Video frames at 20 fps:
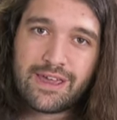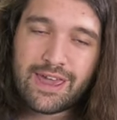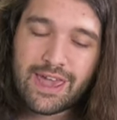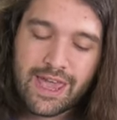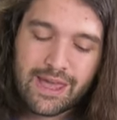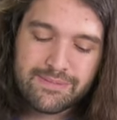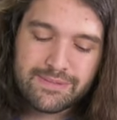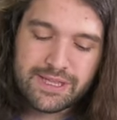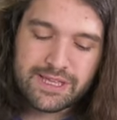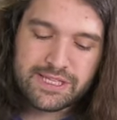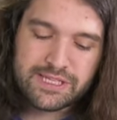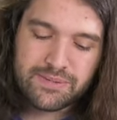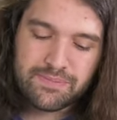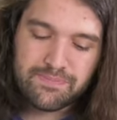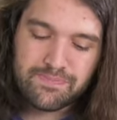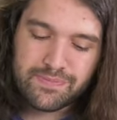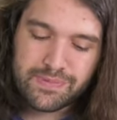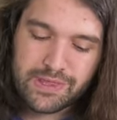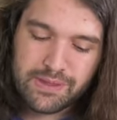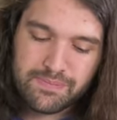AMD's
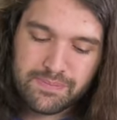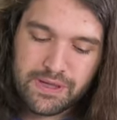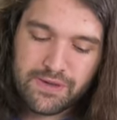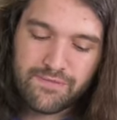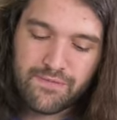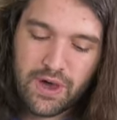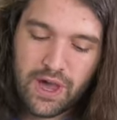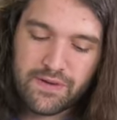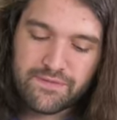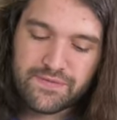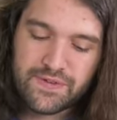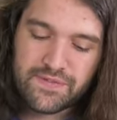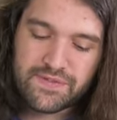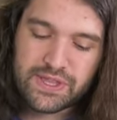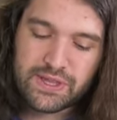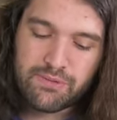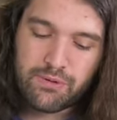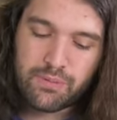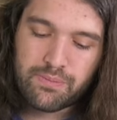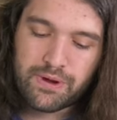
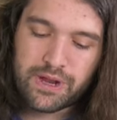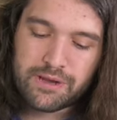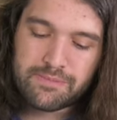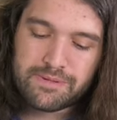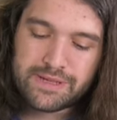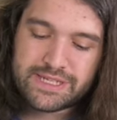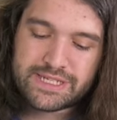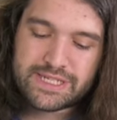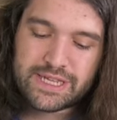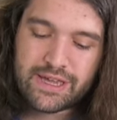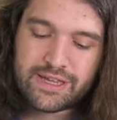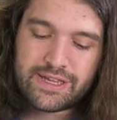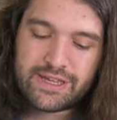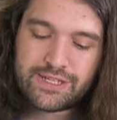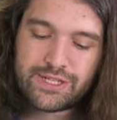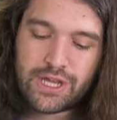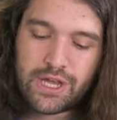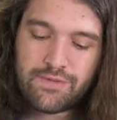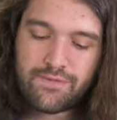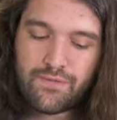B550 will bring
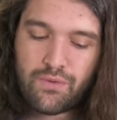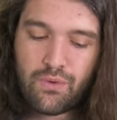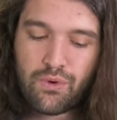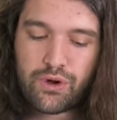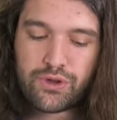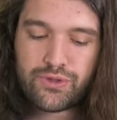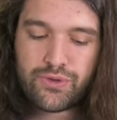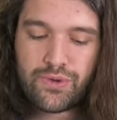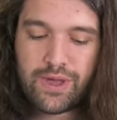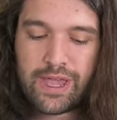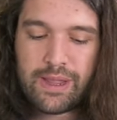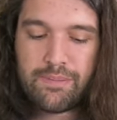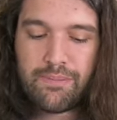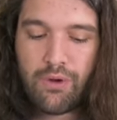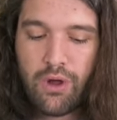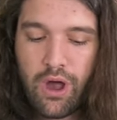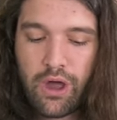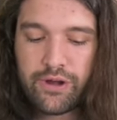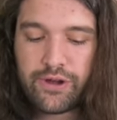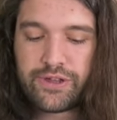PCIe Gen 4 to a
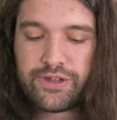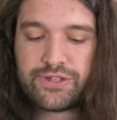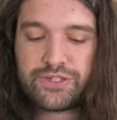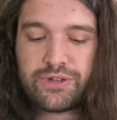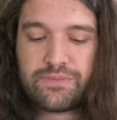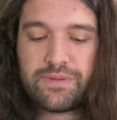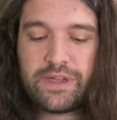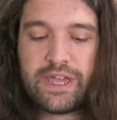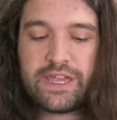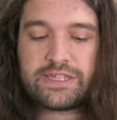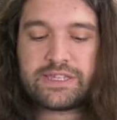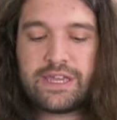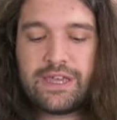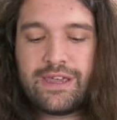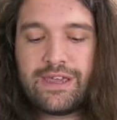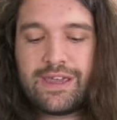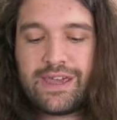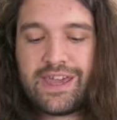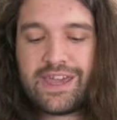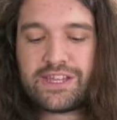broader user base
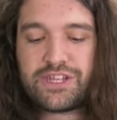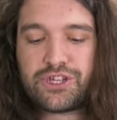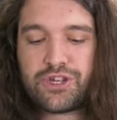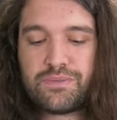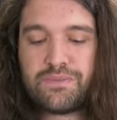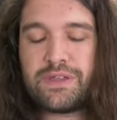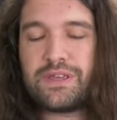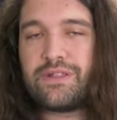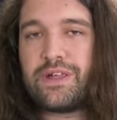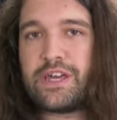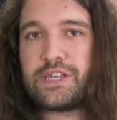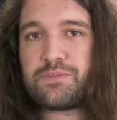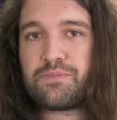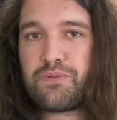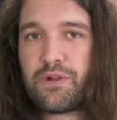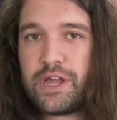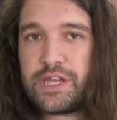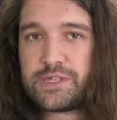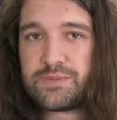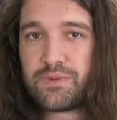and should be less
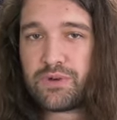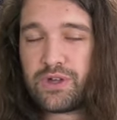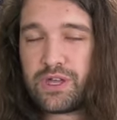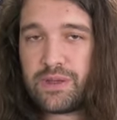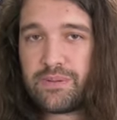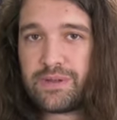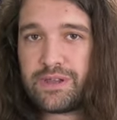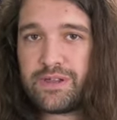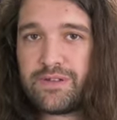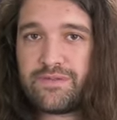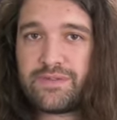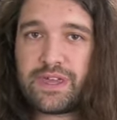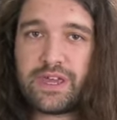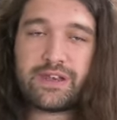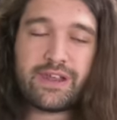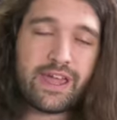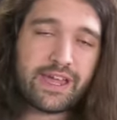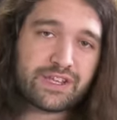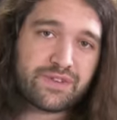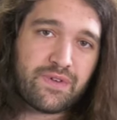price prohibitive
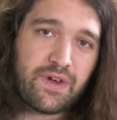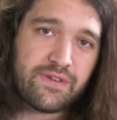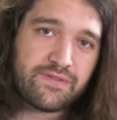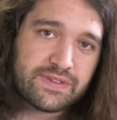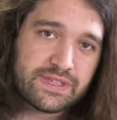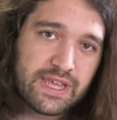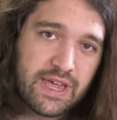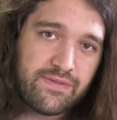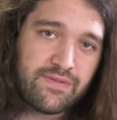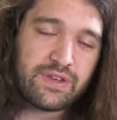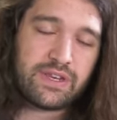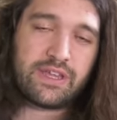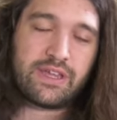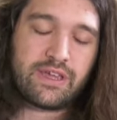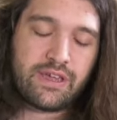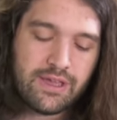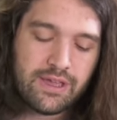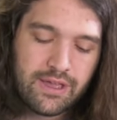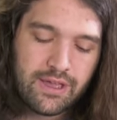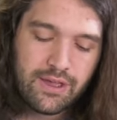than
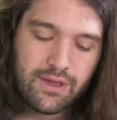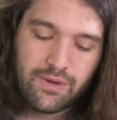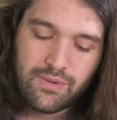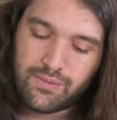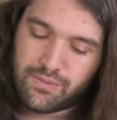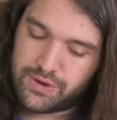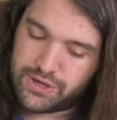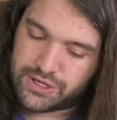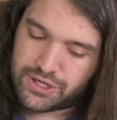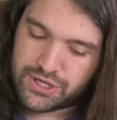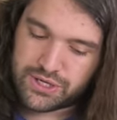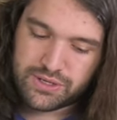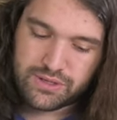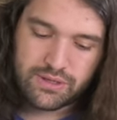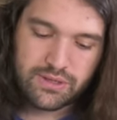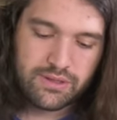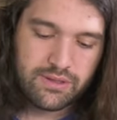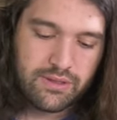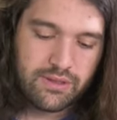X570, which